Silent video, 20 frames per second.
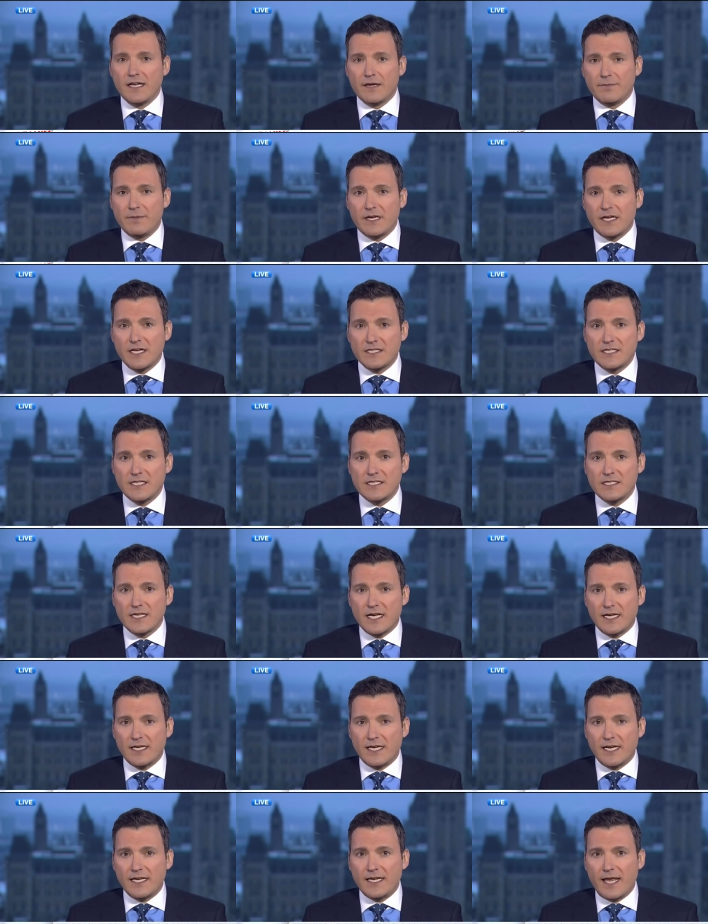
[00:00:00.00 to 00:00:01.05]
because he's
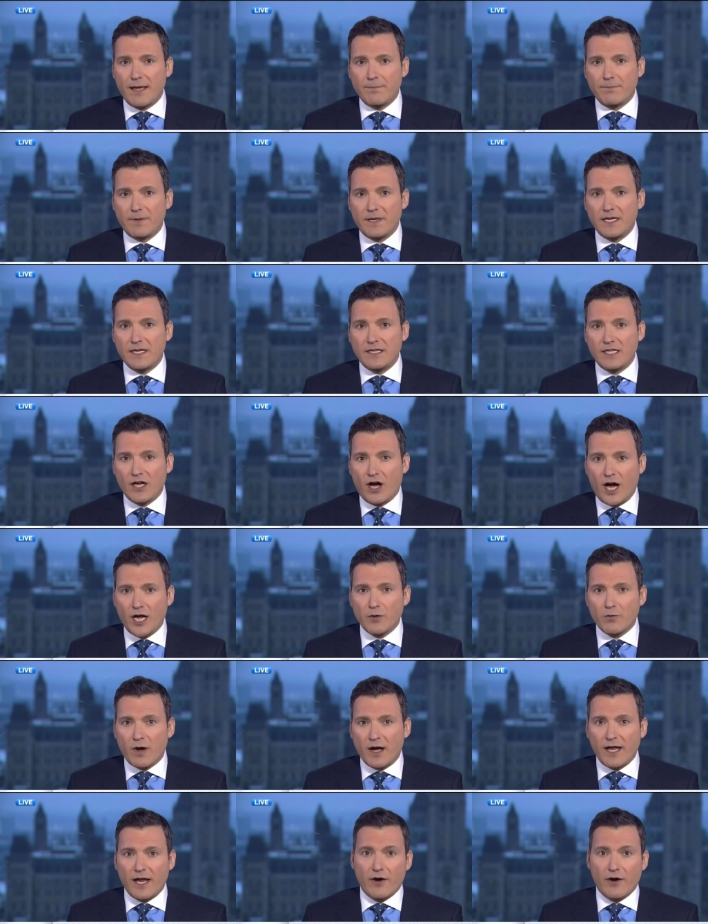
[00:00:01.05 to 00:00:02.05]
an MP in the Ottawa